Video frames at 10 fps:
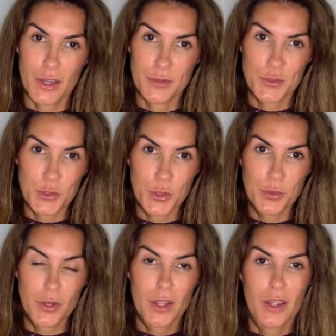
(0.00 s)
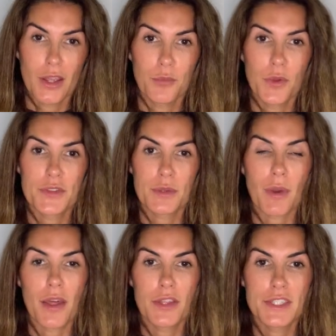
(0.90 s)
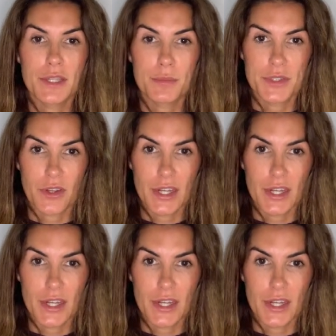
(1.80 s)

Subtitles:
soon with some other tips and